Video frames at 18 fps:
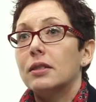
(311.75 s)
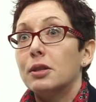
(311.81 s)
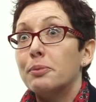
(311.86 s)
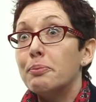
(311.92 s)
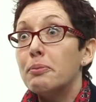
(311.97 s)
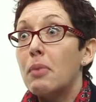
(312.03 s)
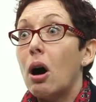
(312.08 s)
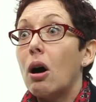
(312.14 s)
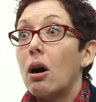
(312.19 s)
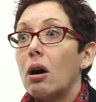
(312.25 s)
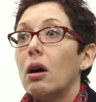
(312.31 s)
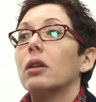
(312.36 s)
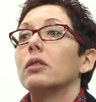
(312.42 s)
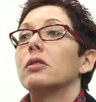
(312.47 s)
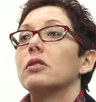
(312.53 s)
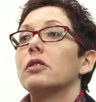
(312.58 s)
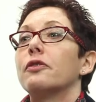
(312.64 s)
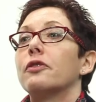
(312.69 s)

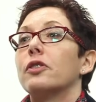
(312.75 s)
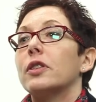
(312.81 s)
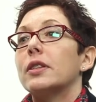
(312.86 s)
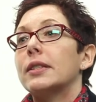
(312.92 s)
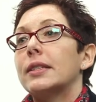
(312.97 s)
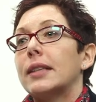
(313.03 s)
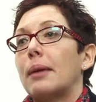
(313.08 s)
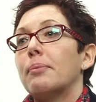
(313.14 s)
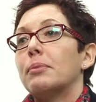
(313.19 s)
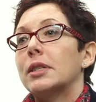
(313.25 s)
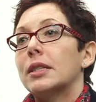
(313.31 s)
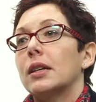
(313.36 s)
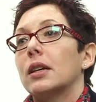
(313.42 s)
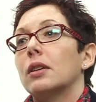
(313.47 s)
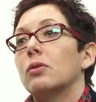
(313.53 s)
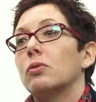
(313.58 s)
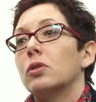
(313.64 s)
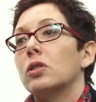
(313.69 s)
demand for the STEM
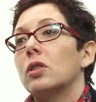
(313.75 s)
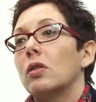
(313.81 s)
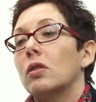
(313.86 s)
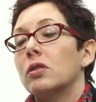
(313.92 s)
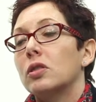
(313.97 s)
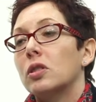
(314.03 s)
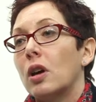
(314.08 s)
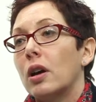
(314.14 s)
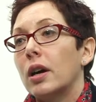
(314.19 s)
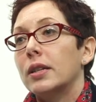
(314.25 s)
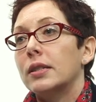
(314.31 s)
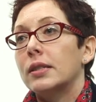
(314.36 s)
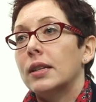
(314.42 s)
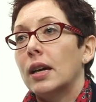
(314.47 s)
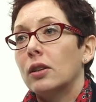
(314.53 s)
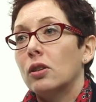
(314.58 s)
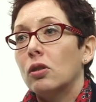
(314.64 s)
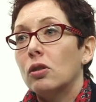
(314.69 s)
skills, so the science,
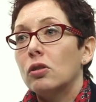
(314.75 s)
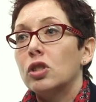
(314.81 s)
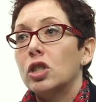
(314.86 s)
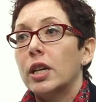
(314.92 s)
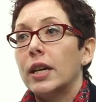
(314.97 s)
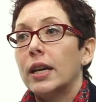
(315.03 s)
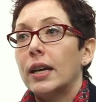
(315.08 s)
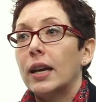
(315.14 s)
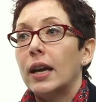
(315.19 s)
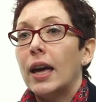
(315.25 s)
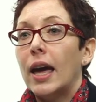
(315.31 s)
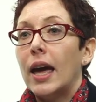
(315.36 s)
technology,